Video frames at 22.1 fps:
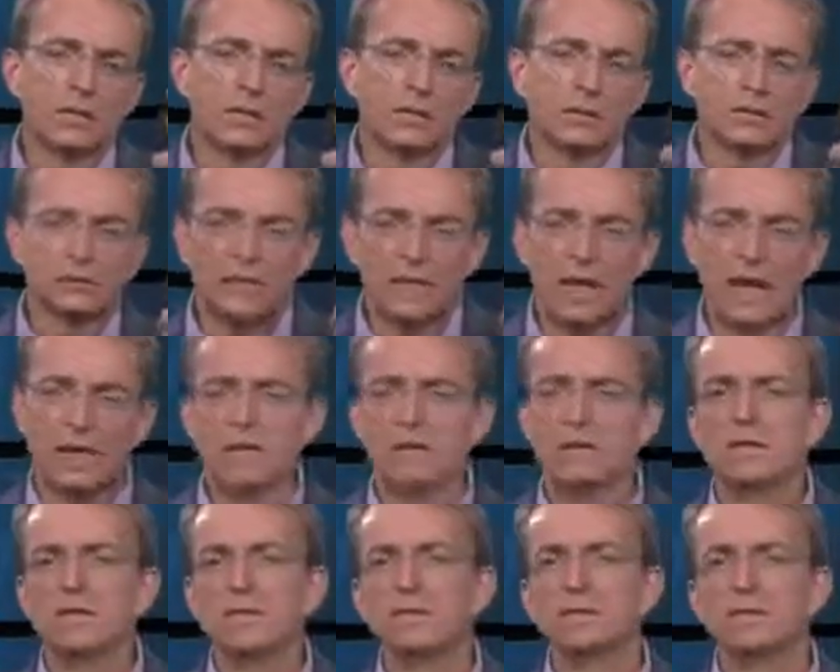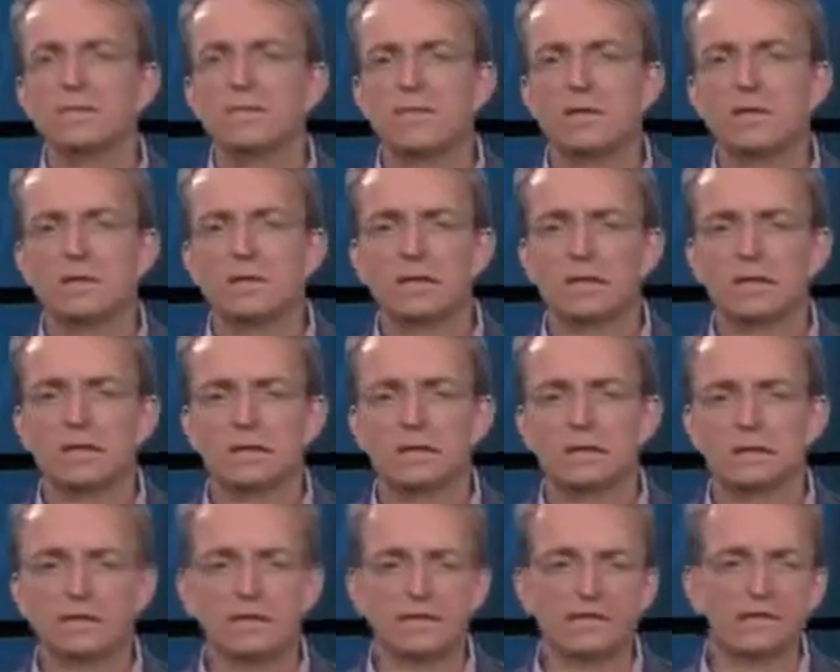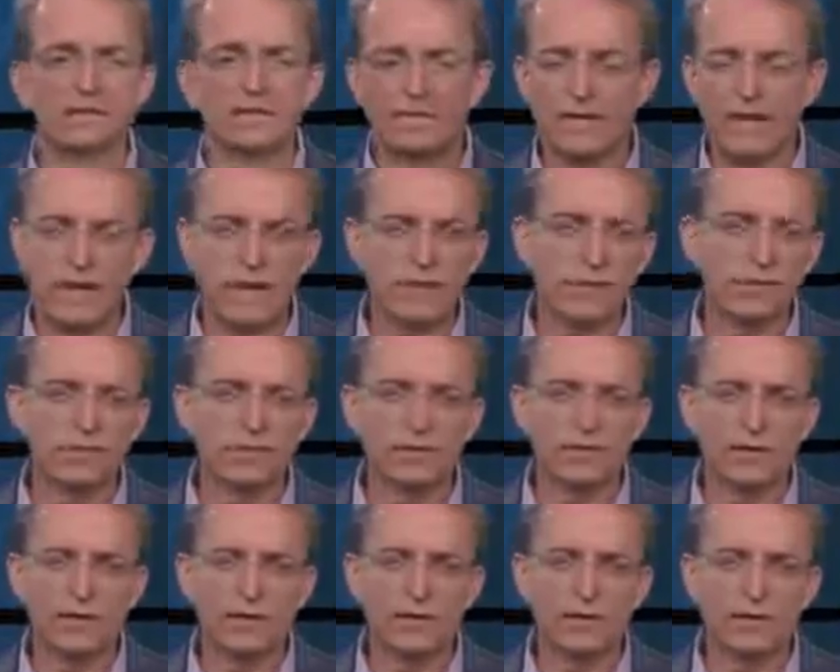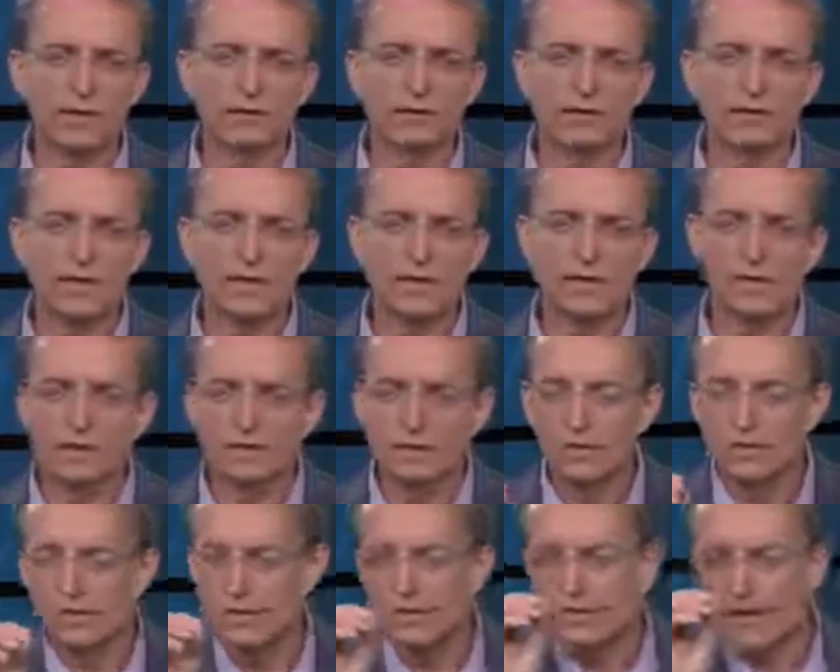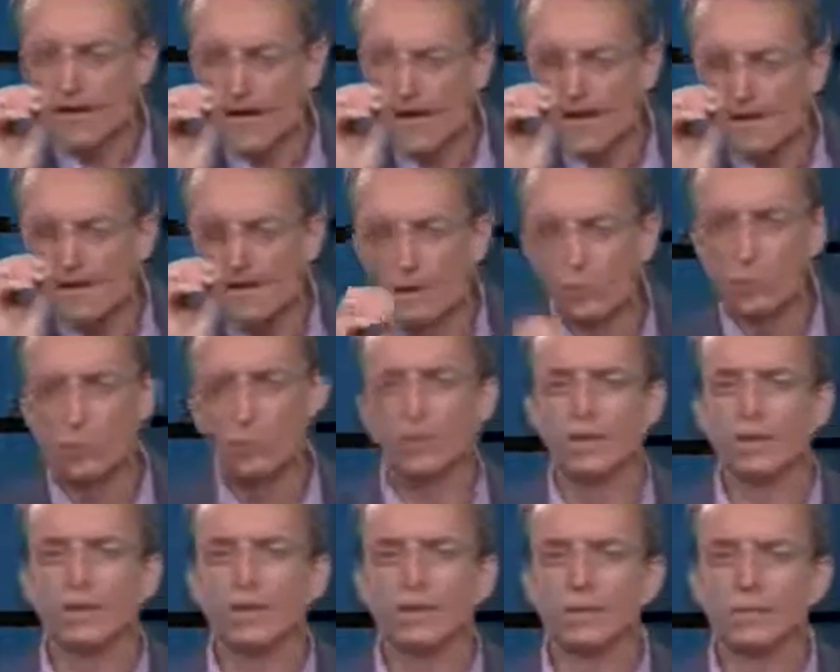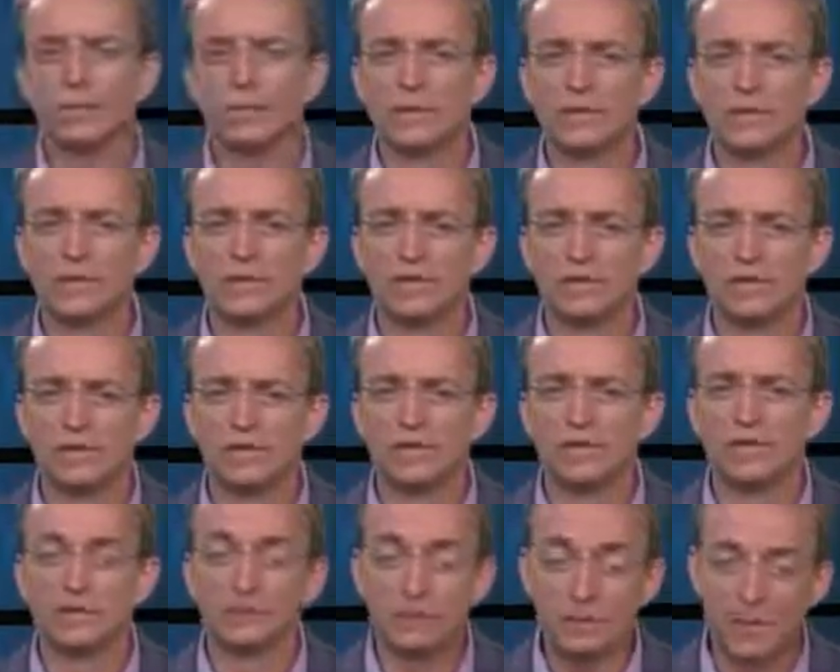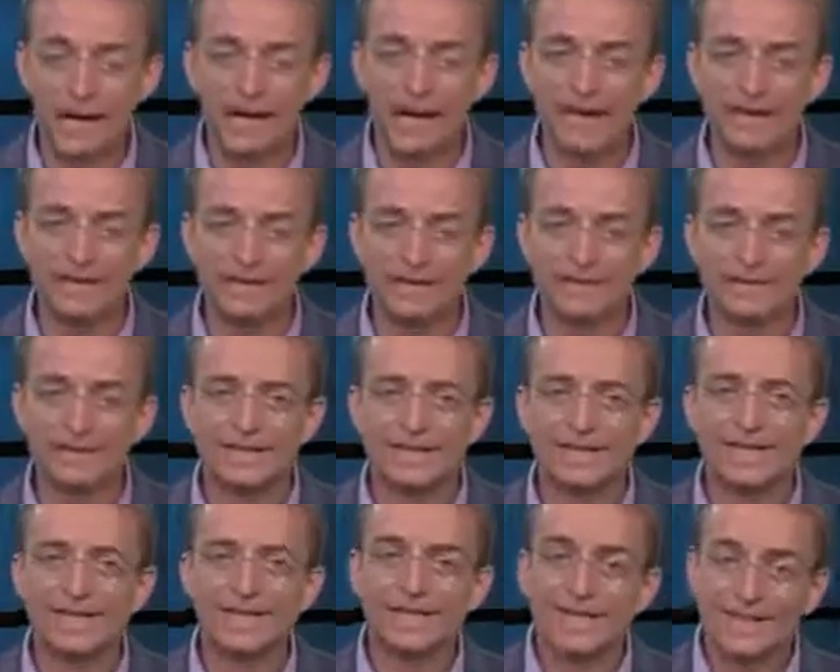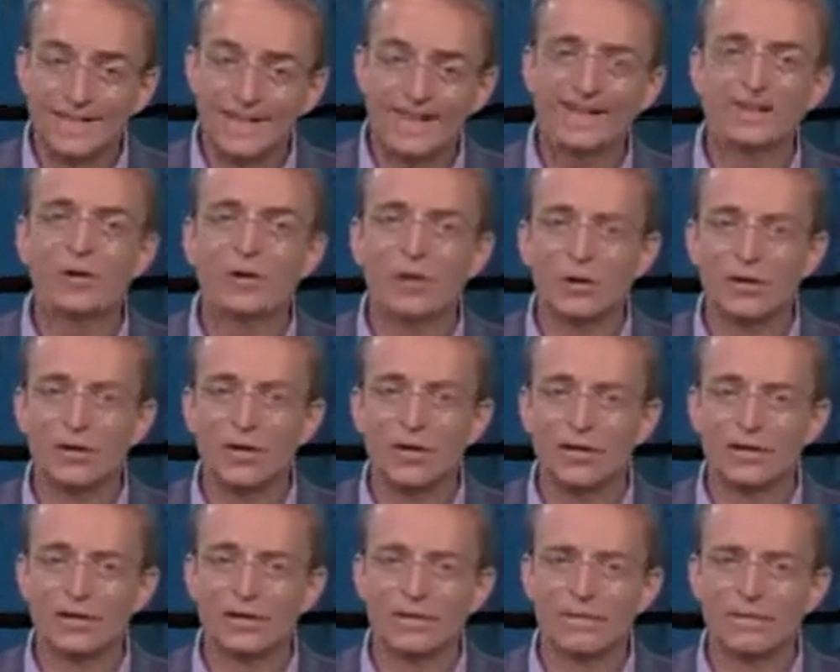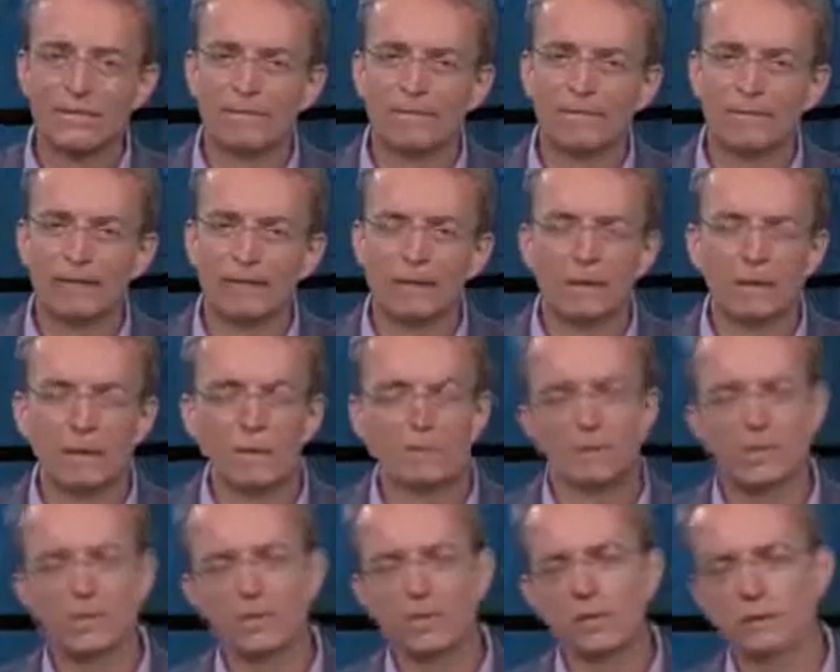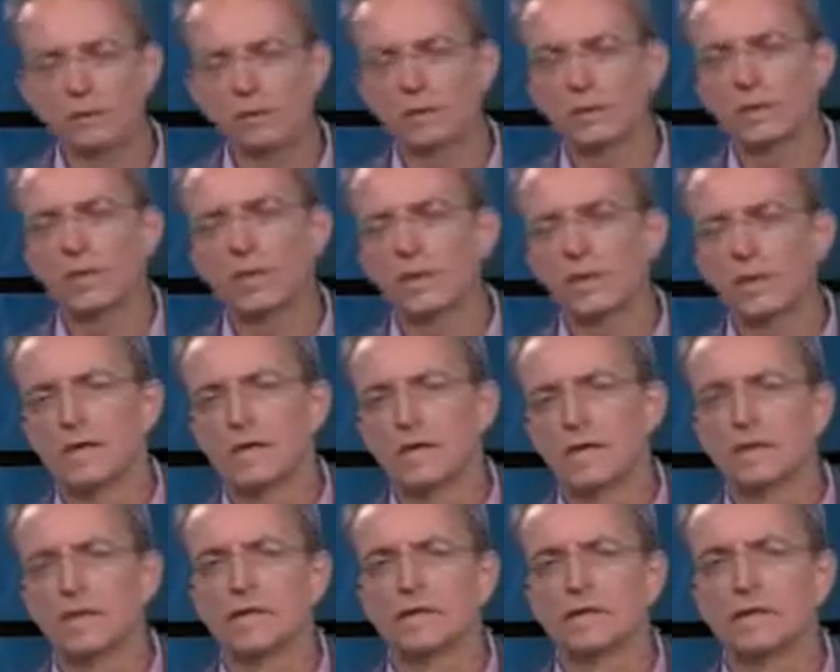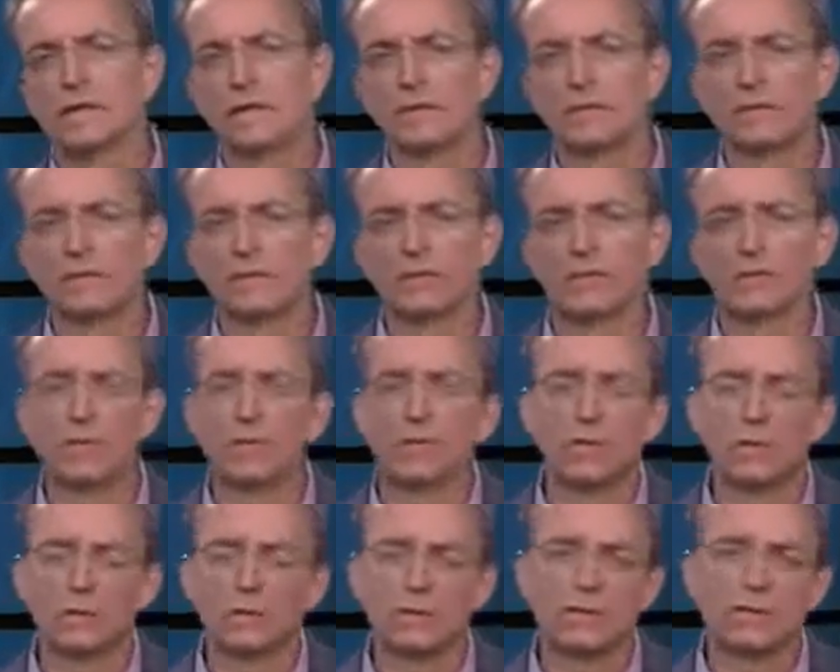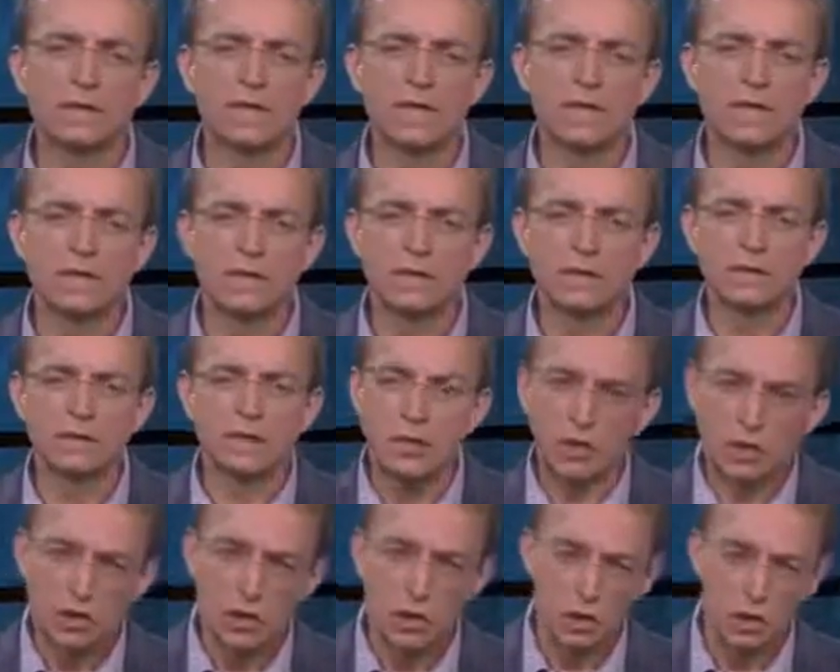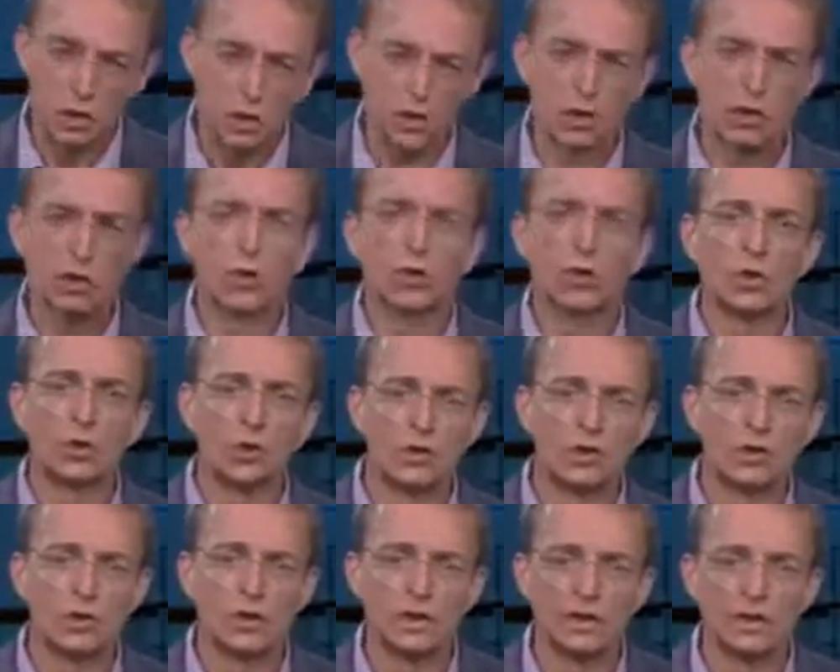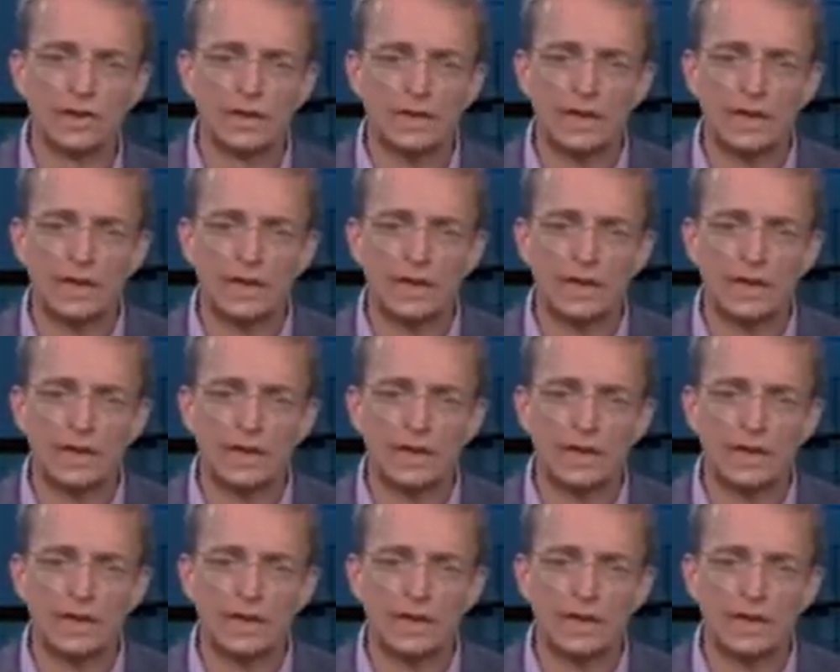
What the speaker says: tens of millions of virus scans to find that one little piece of bad. That's hard. But could we think about this differently? Could we say, let's ensure good,